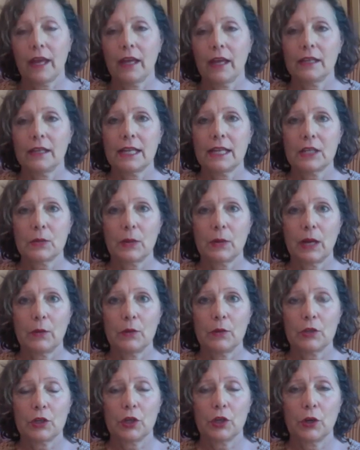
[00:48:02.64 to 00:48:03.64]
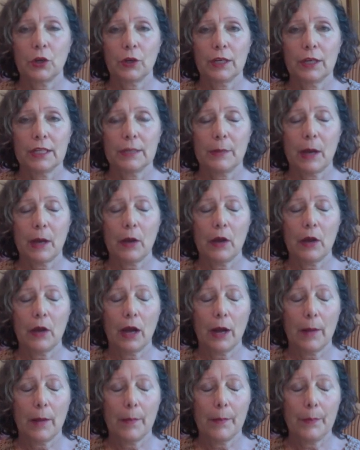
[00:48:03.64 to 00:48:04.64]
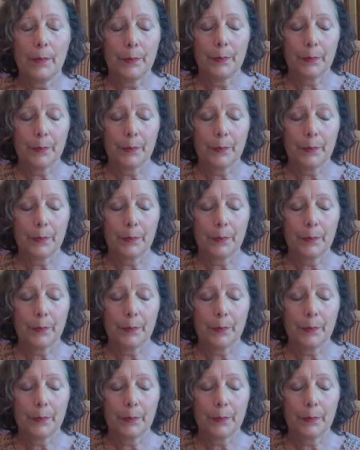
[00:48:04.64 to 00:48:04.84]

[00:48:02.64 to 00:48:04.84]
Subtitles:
because that's what I was curious about. And